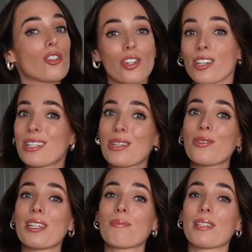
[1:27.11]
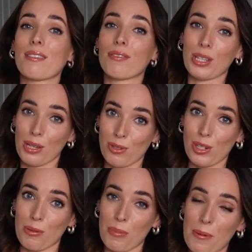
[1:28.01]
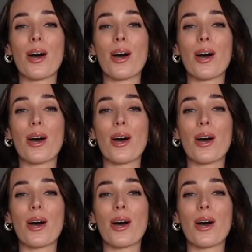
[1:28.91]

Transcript: just too tipsy for YouTube.